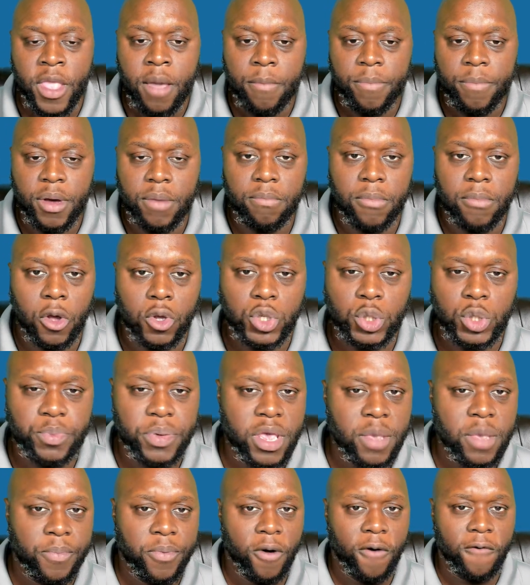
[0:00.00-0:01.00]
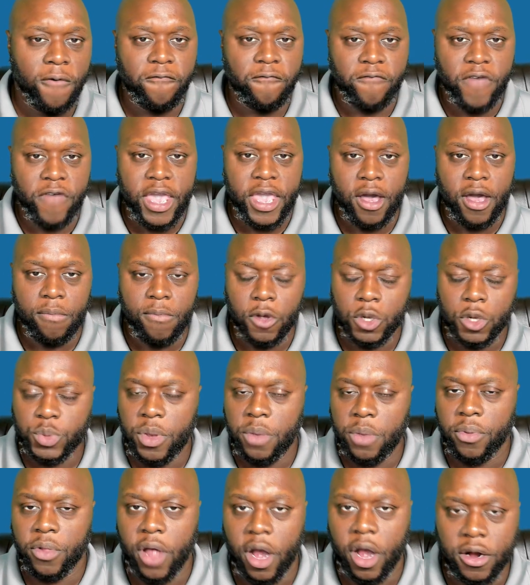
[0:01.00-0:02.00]
but most people fail, most
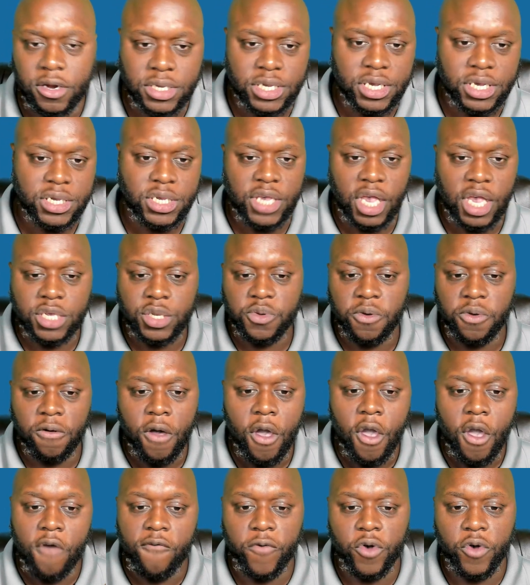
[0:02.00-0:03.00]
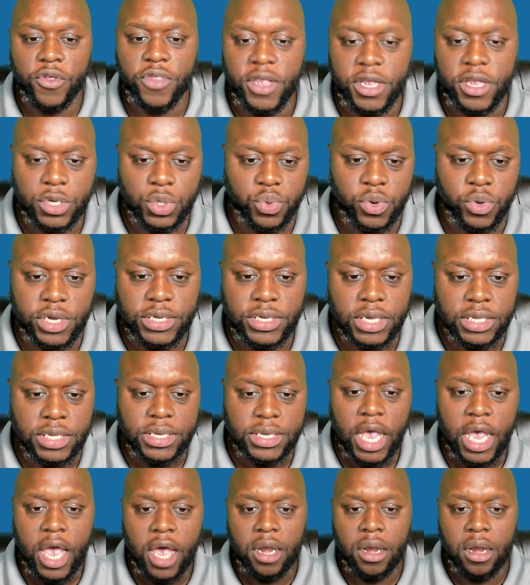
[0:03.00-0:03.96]
people aren't successful for these reasons.